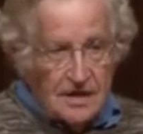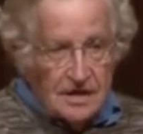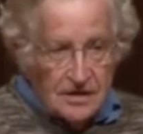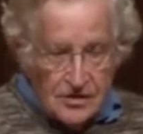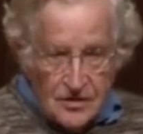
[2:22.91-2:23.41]

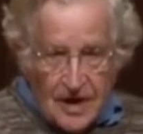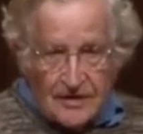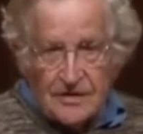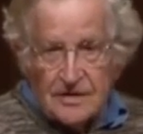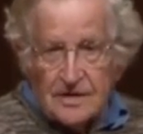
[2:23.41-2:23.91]
They
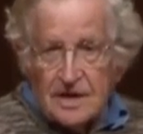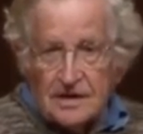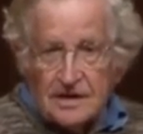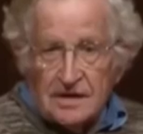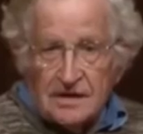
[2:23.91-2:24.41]
strengthened the
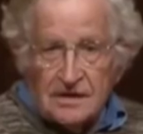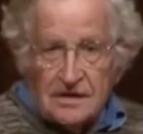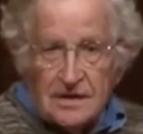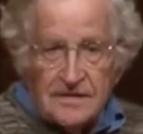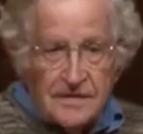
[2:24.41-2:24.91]

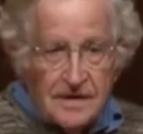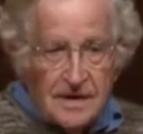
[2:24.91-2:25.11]
dictator,